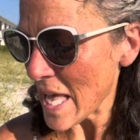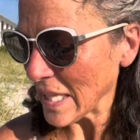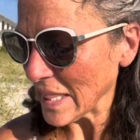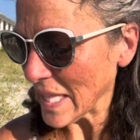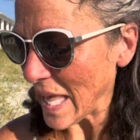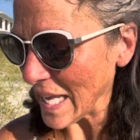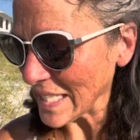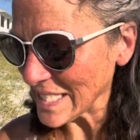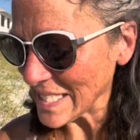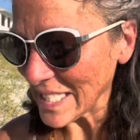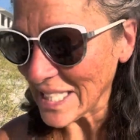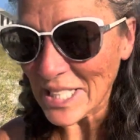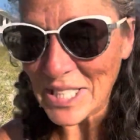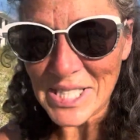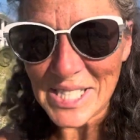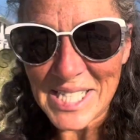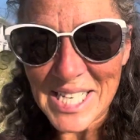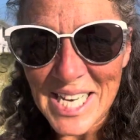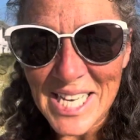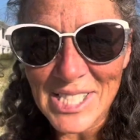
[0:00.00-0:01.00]
Lots of little
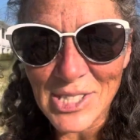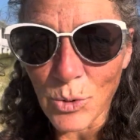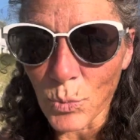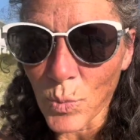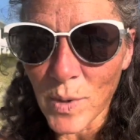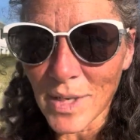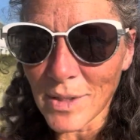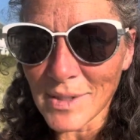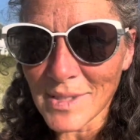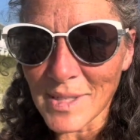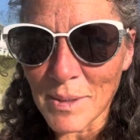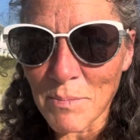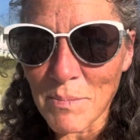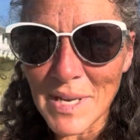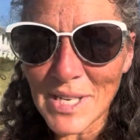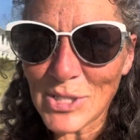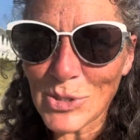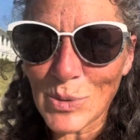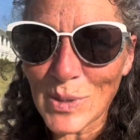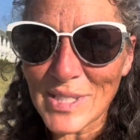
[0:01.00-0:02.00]
seeds of riddles and
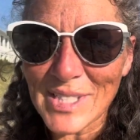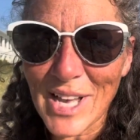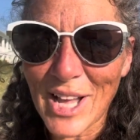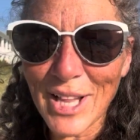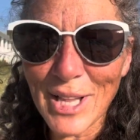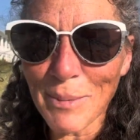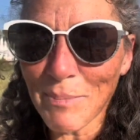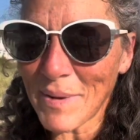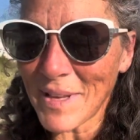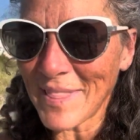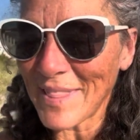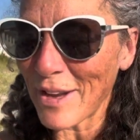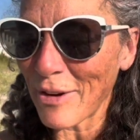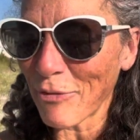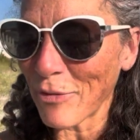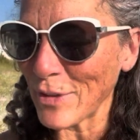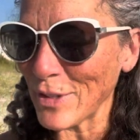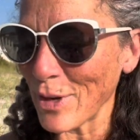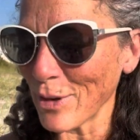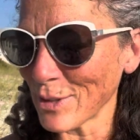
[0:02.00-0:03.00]
mysteries all up in there
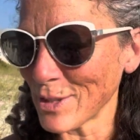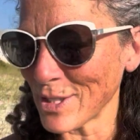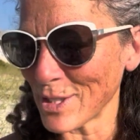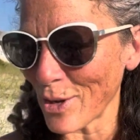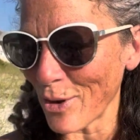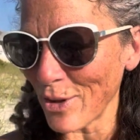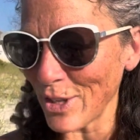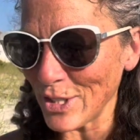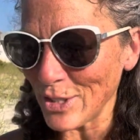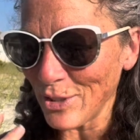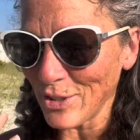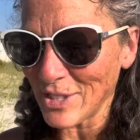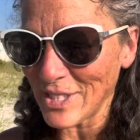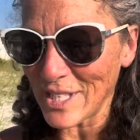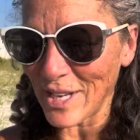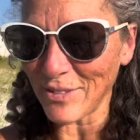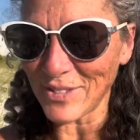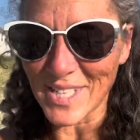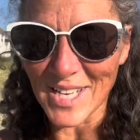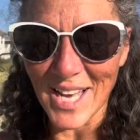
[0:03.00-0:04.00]
for your soul and
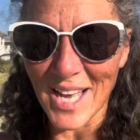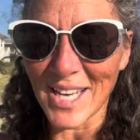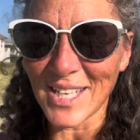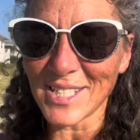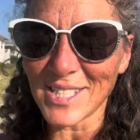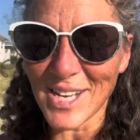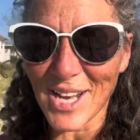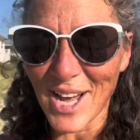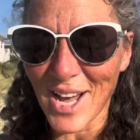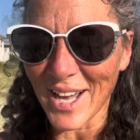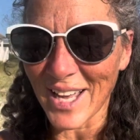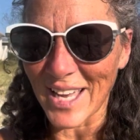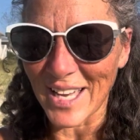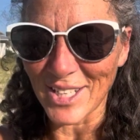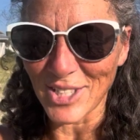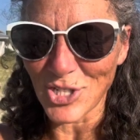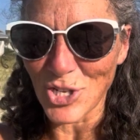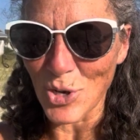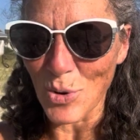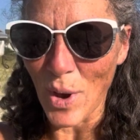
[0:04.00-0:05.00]
yourself to untuck
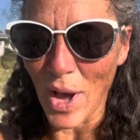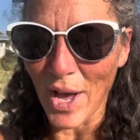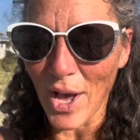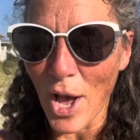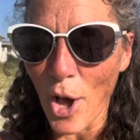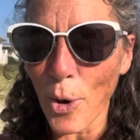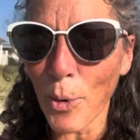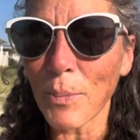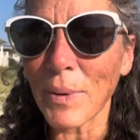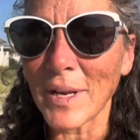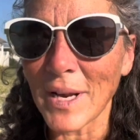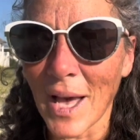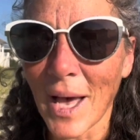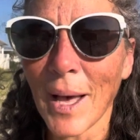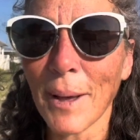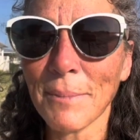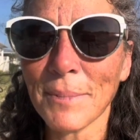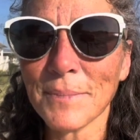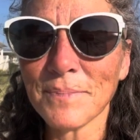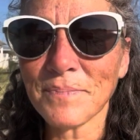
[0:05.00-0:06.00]
and to uh, open up